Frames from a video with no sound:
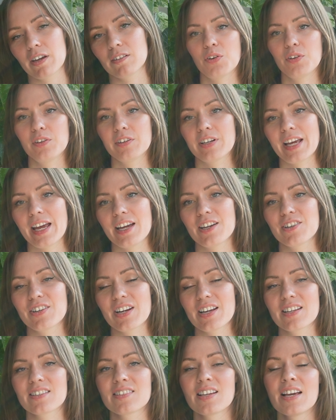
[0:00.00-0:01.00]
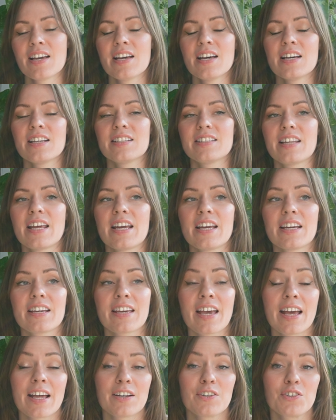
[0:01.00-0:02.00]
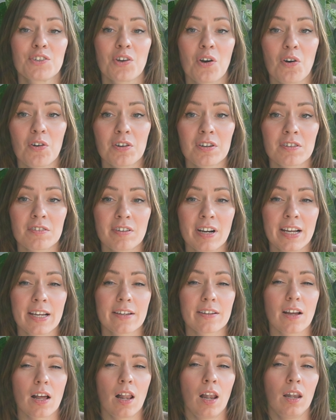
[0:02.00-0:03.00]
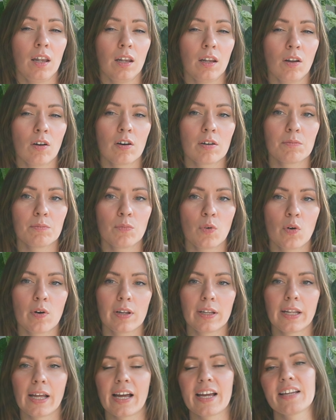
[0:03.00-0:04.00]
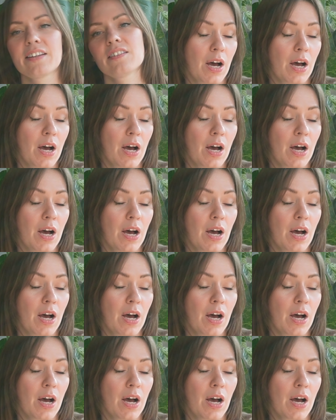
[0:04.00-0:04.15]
Colocasias, they can tolerate a lot more light.